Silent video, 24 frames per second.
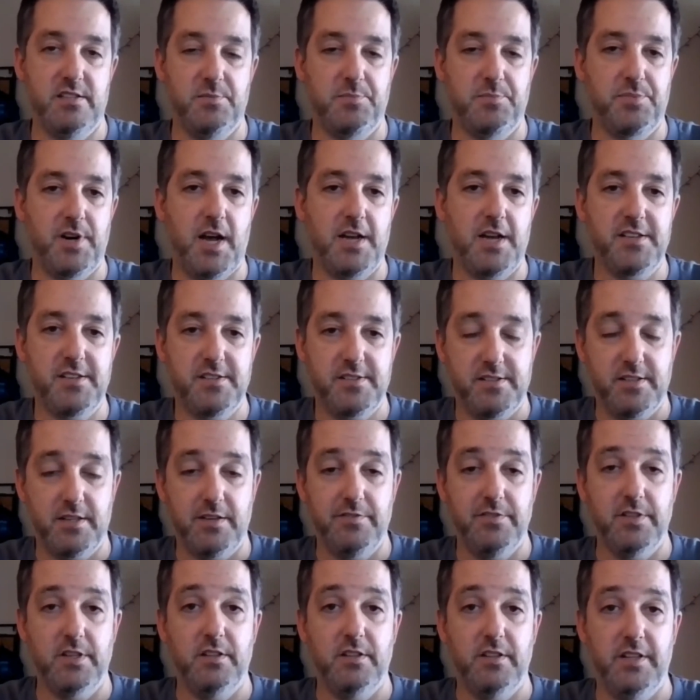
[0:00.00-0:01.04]
the processing
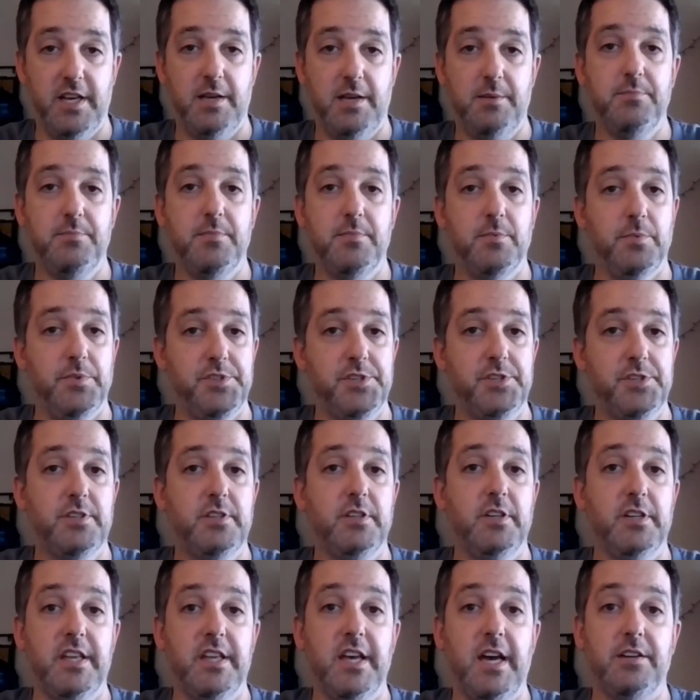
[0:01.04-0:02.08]
of the claim, which
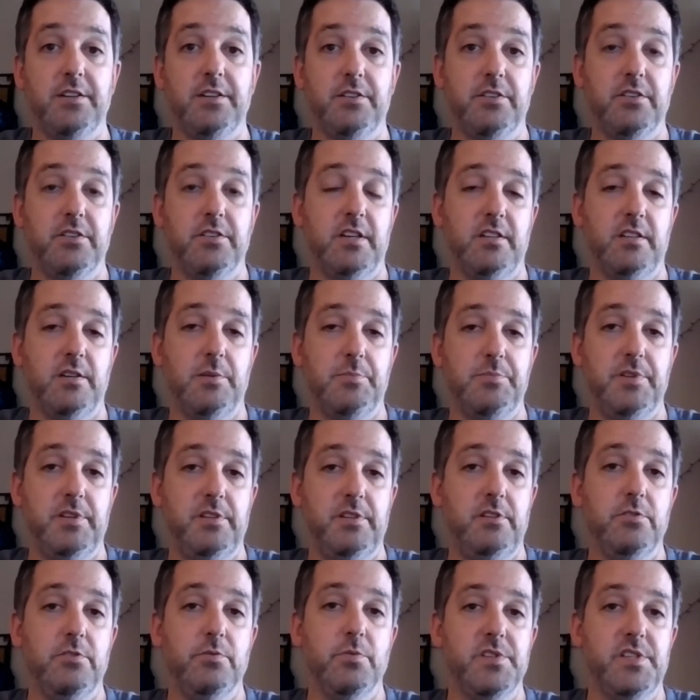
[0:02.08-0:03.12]
again could end up in
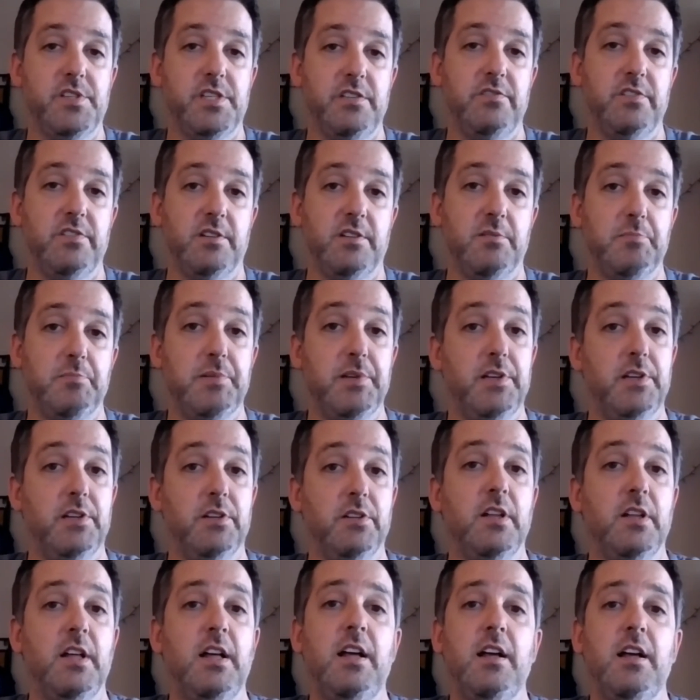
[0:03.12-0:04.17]
you receiving a
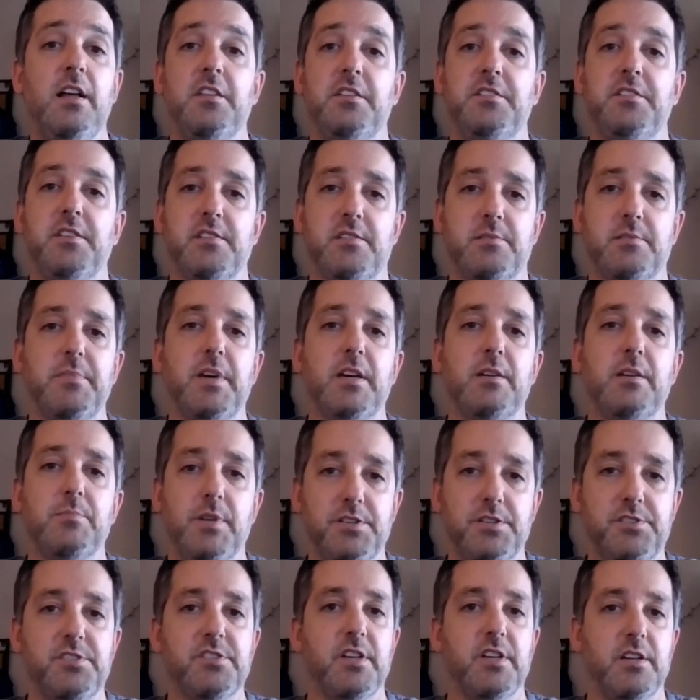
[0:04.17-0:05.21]
bill. It doesn't make
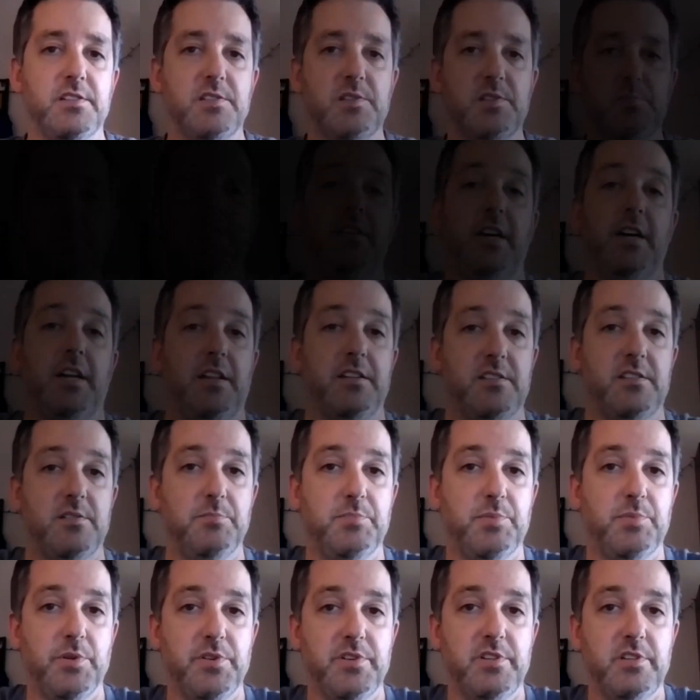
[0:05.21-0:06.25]
much sense. Again, it's
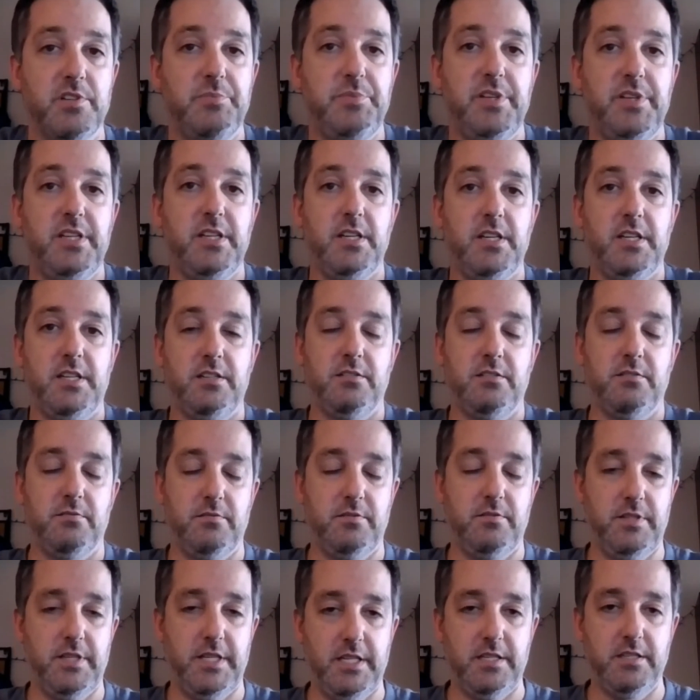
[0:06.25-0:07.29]
important to be
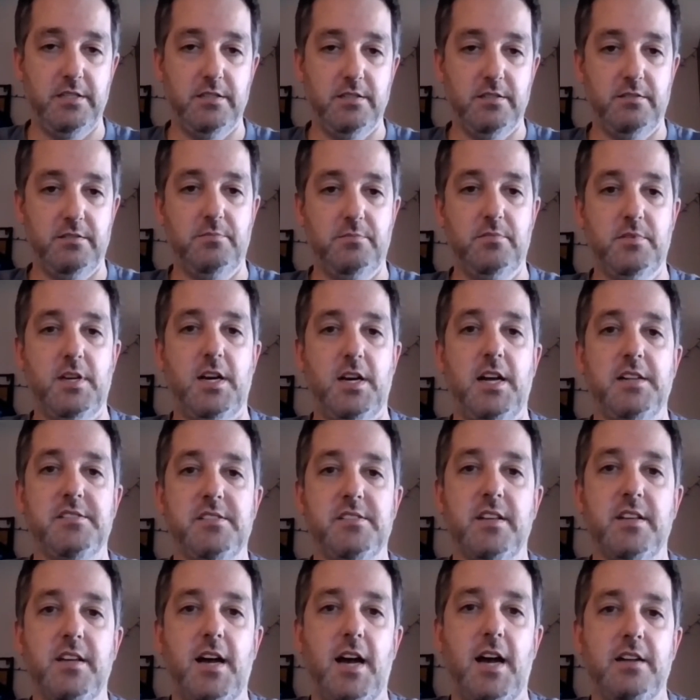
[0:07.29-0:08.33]
in
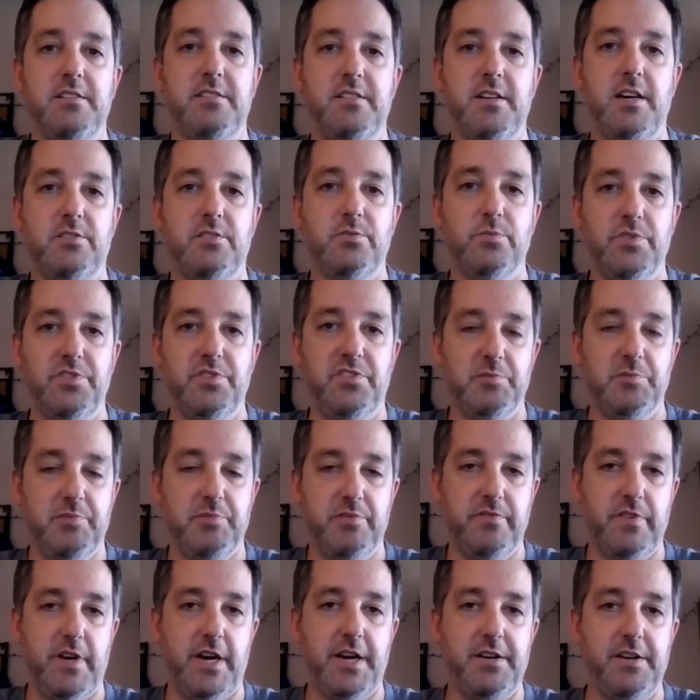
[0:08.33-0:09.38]
constant contact with your
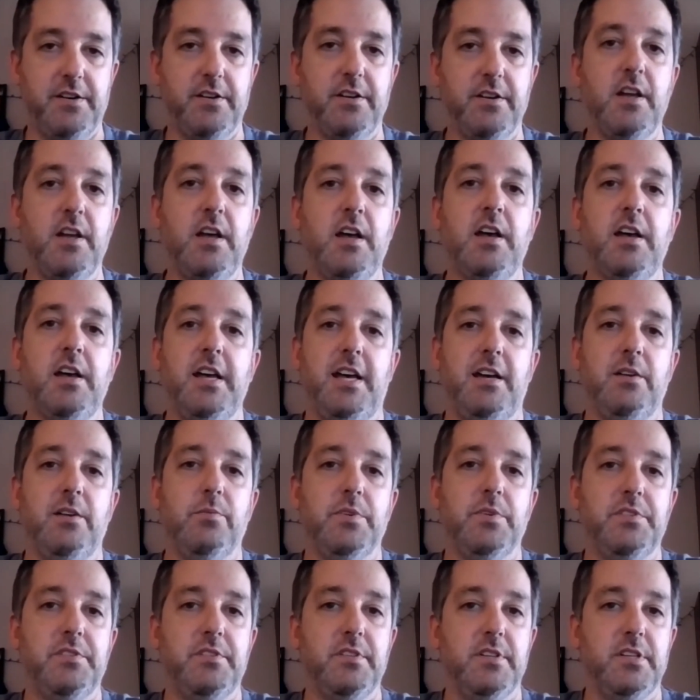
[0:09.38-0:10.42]
provider and
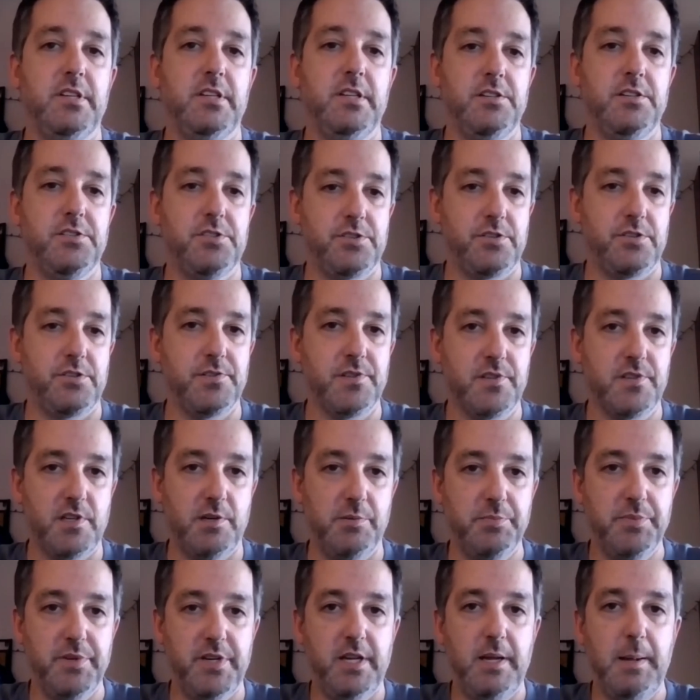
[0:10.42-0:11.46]
with the insurance
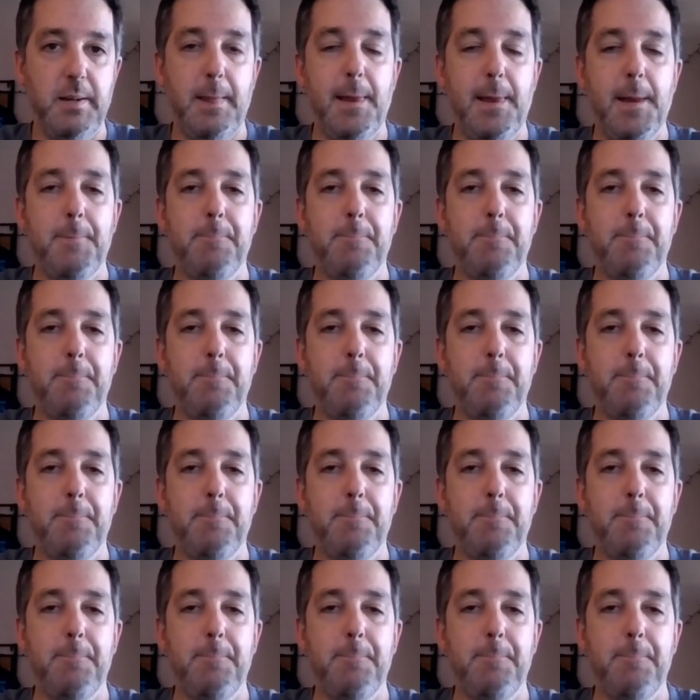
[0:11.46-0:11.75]
company.